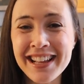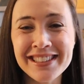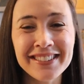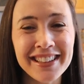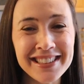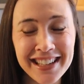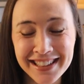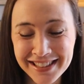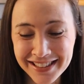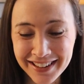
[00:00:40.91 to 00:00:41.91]
So let's
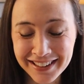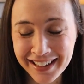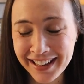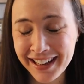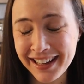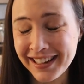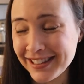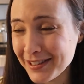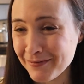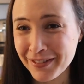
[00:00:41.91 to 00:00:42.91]
get started. It
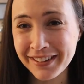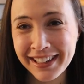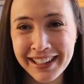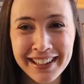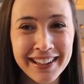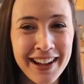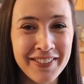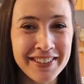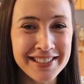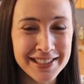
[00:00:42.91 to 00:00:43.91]
is the morning here
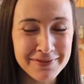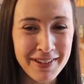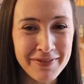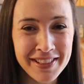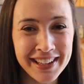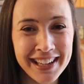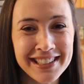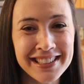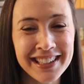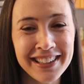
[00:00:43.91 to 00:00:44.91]
and we are just prepping the
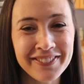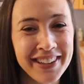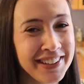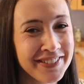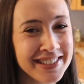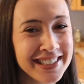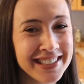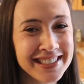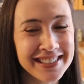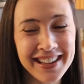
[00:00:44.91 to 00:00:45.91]
kitchen and waiting for
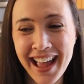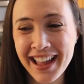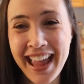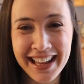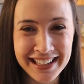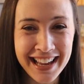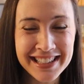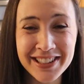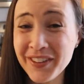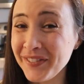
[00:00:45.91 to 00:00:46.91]
Sarah to arrive. And
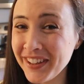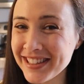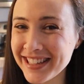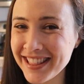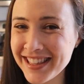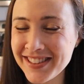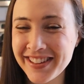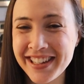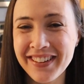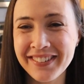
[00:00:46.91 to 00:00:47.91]
yes, I hope you guys like this
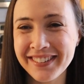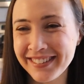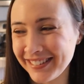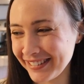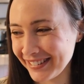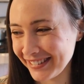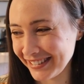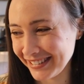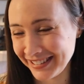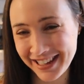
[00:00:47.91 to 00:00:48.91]
video.
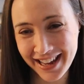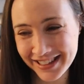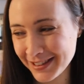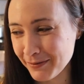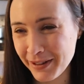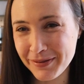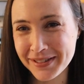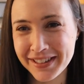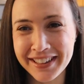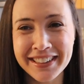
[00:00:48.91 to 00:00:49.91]
Yes, the
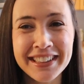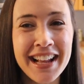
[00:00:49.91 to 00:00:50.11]
babies are here.